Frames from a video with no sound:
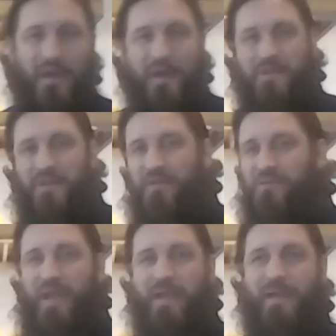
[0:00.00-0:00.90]
uh,
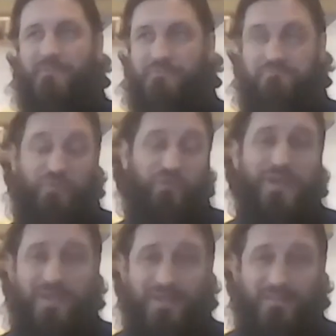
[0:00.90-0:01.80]
because I have
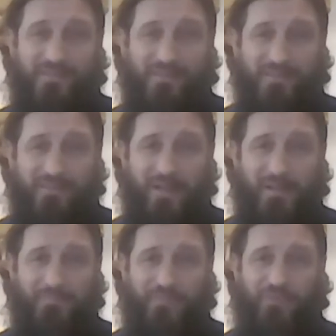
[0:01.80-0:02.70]
three kids.
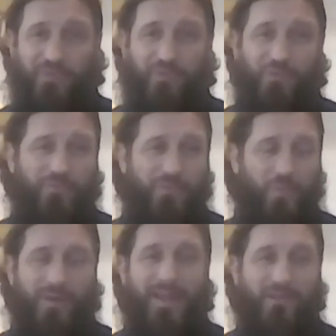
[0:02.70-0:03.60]
Um, two of the
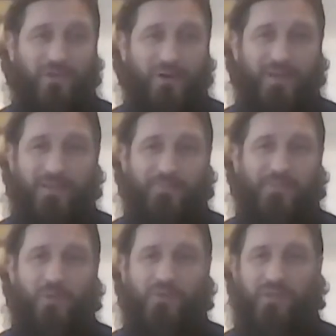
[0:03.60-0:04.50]
one can't talk yet, but
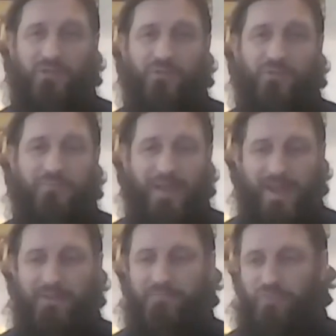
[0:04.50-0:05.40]
the ones that do
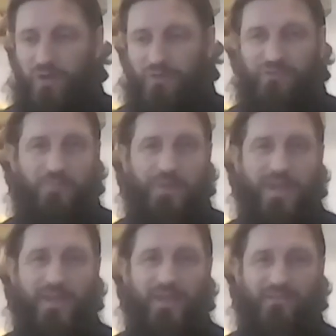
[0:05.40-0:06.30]
demand chocolate chip
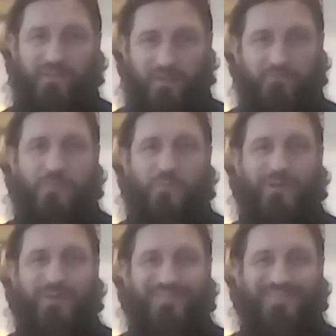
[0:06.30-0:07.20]
pancakes every
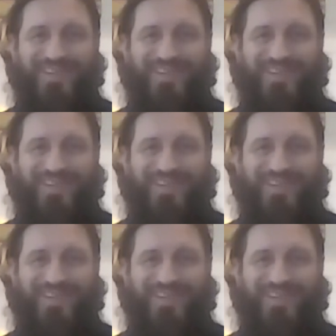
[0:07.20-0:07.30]
morning.